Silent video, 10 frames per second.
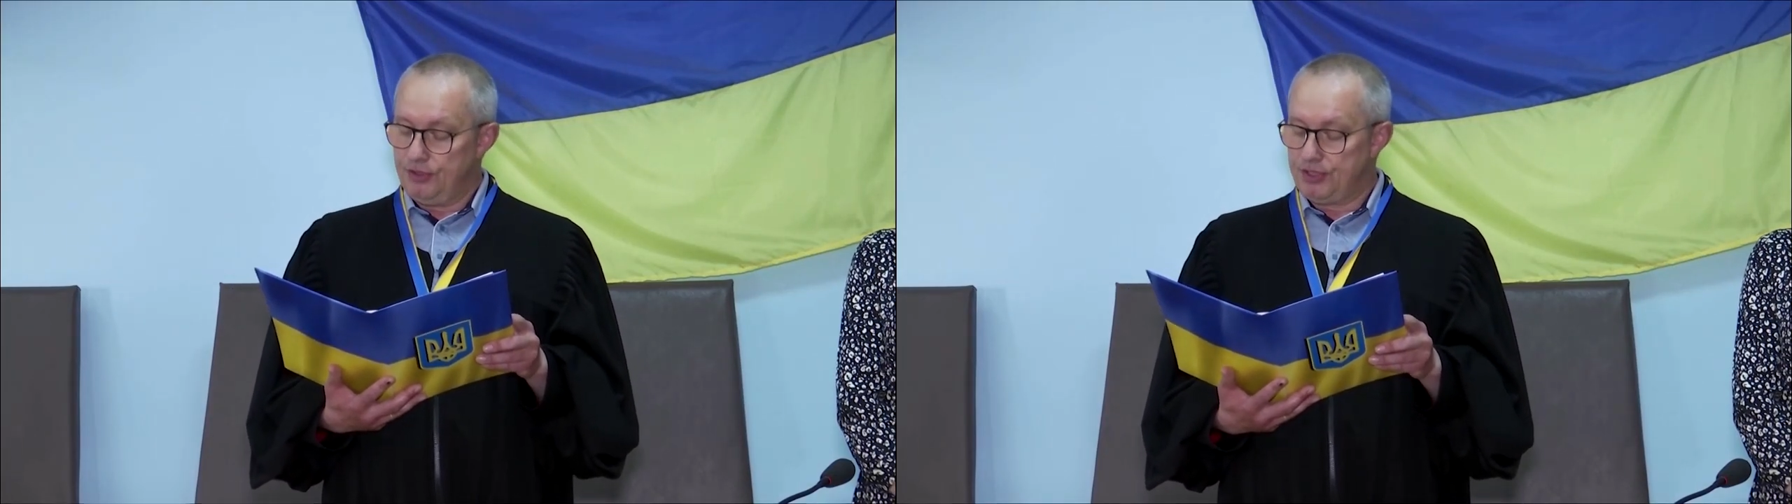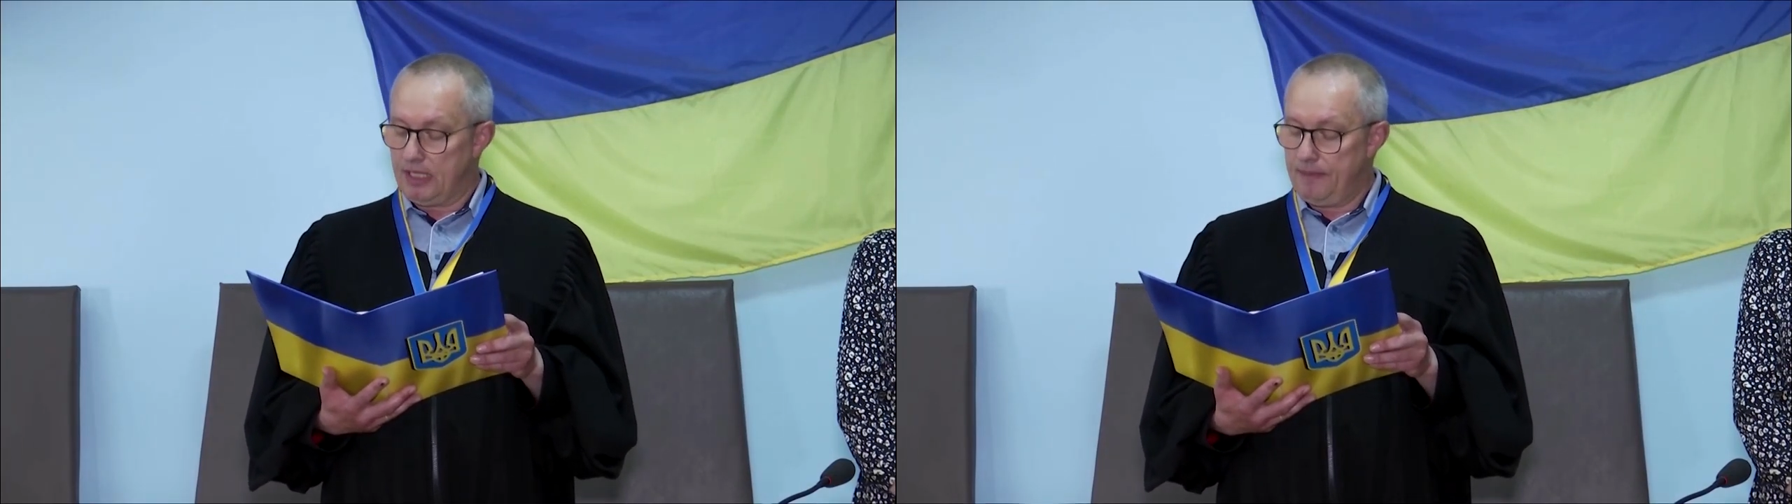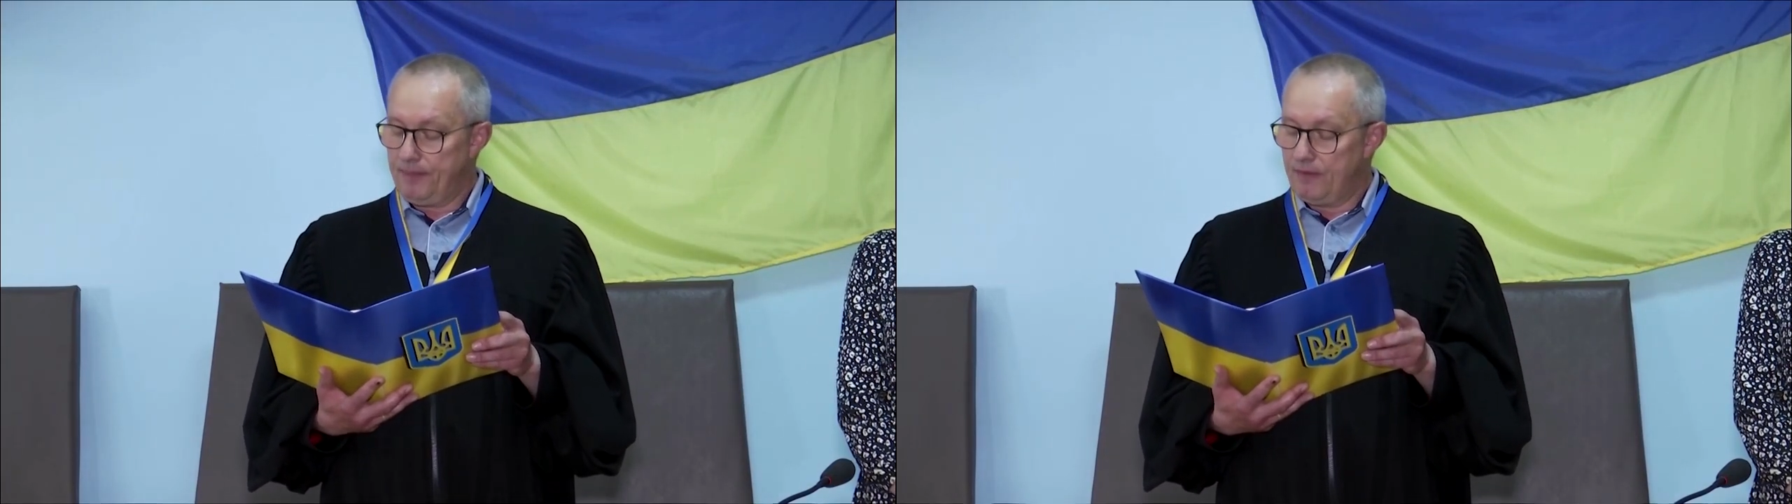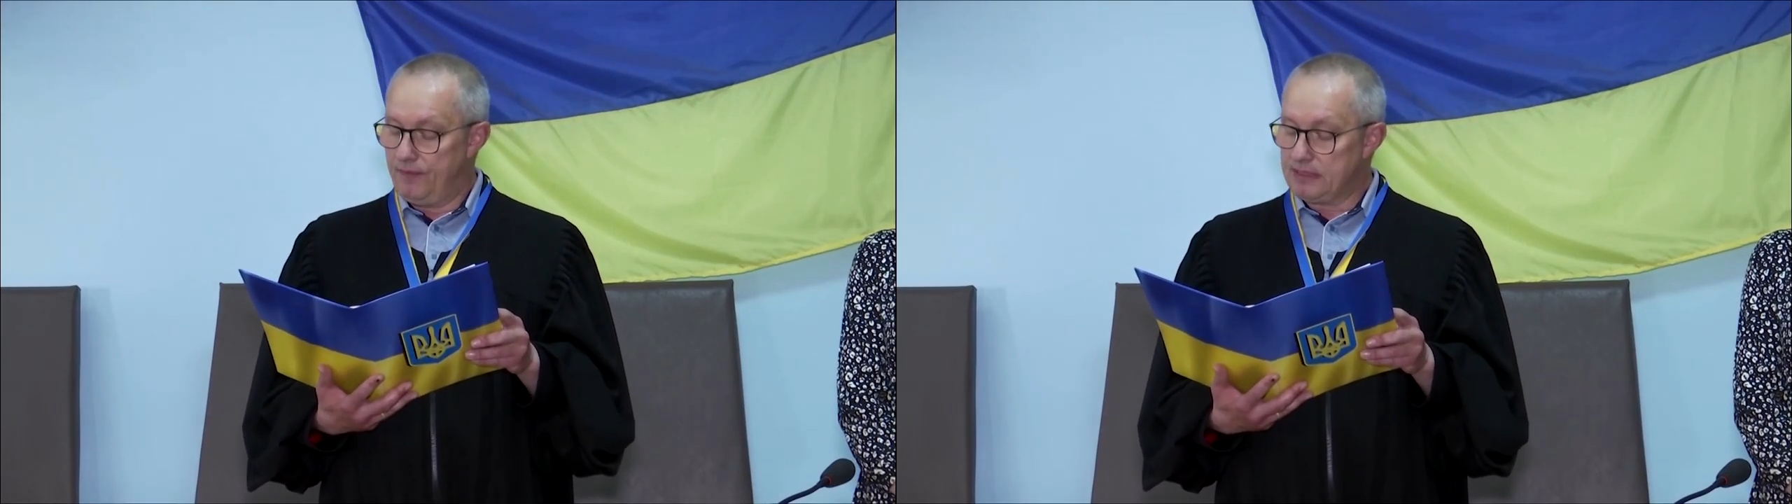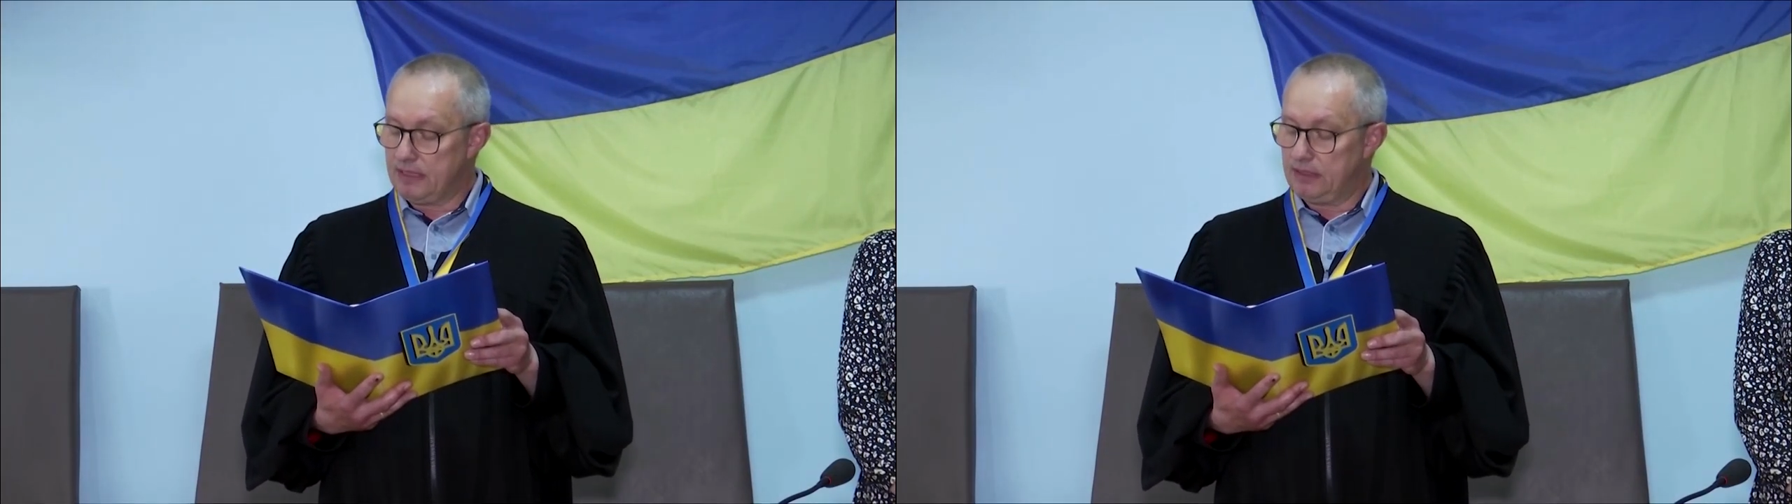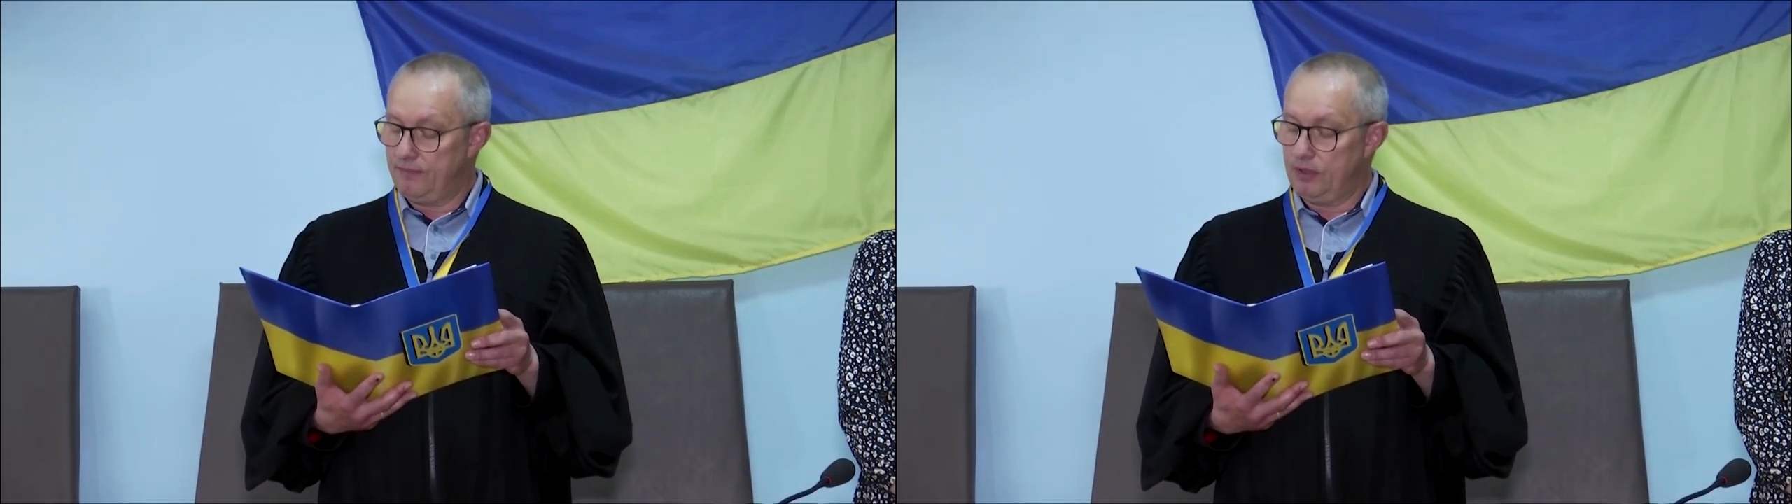Ukrainian court has